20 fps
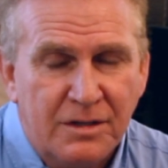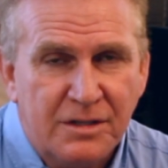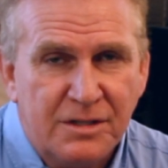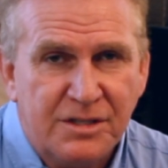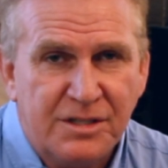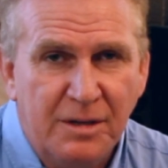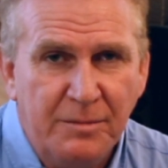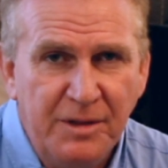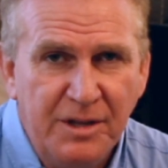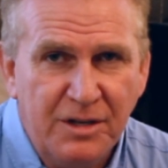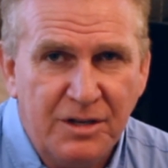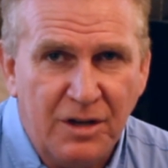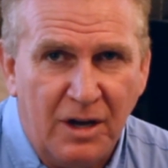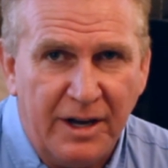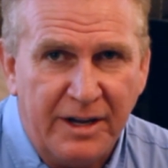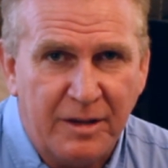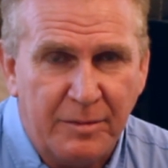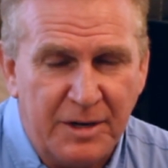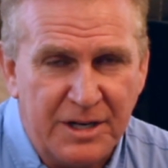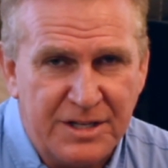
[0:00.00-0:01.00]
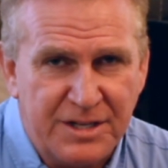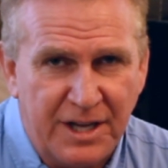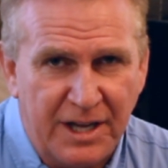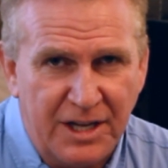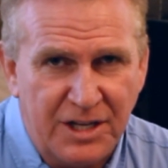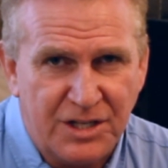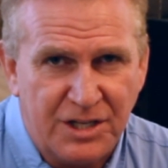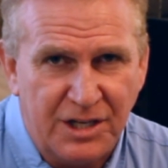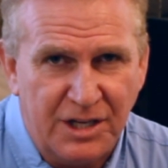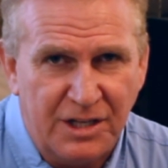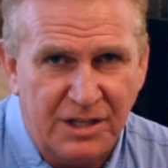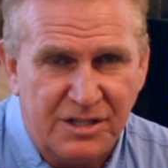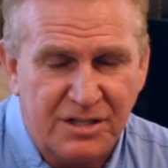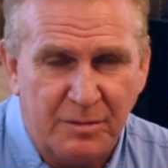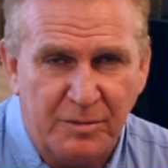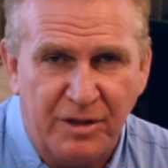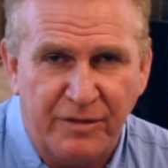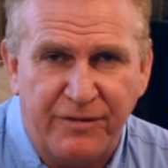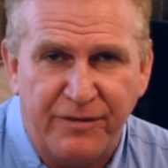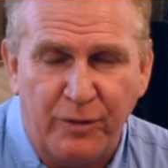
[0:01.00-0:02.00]
Some of the documentation and
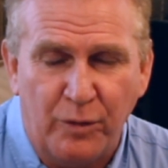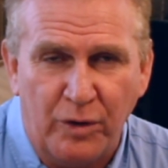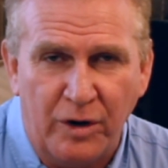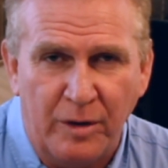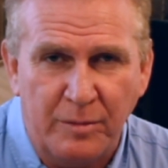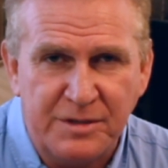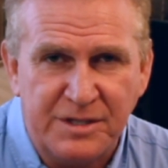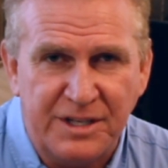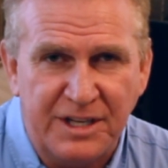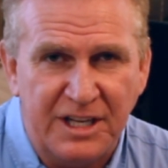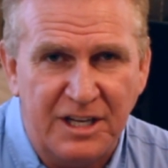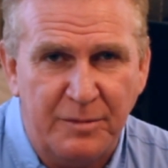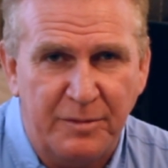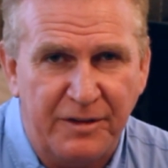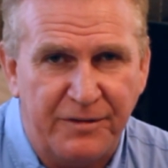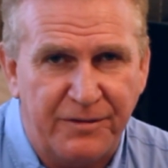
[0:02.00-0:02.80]
some of the forms need to be